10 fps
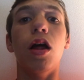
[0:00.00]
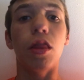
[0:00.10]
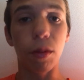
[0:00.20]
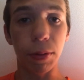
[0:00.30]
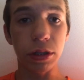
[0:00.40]

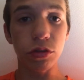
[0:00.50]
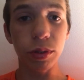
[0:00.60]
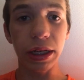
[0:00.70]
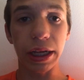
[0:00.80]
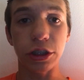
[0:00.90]
the
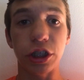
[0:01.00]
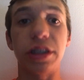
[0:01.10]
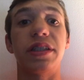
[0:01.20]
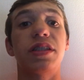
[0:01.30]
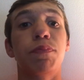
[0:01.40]
Bittersweet
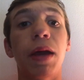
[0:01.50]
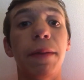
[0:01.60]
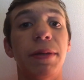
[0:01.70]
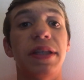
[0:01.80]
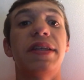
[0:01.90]
Nightshade,
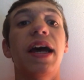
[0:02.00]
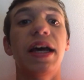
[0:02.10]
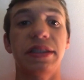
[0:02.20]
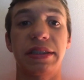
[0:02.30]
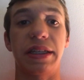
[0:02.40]
despite being
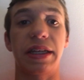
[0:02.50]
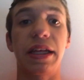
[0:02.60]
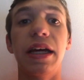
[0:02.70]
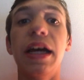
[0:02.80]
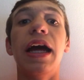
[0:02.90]

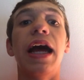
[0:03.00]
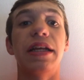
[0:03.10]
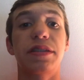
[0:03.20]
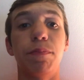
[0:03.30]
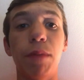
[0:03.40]
toxic,
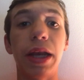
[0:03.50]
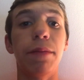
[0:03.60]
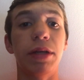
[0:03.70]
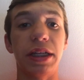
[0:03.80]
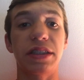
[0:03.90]
has many
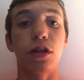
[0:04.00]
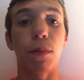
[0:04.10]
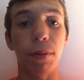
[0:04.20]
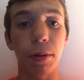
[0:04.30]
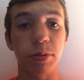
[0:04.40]
medicinal
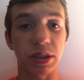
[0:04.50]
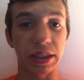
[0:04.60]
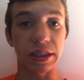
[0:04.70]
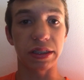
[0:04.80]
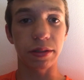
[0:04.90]

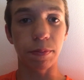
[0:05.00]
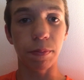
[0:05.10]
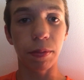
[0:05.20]
purposes.